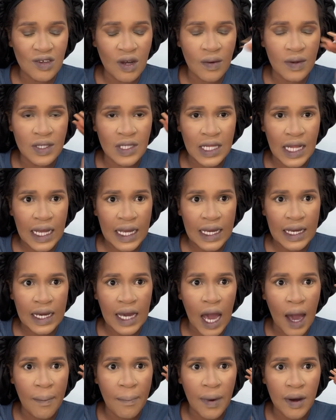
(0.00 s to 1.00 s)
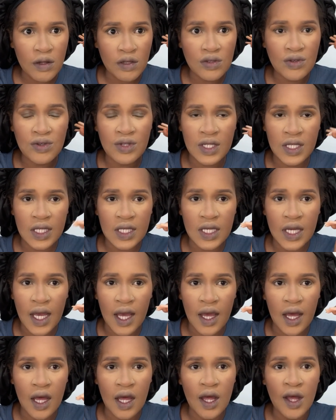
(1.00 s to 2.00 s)
I was like about to
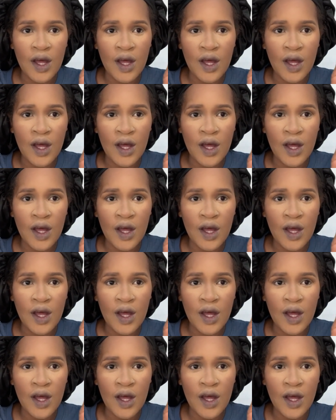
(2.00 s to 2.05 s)
tear.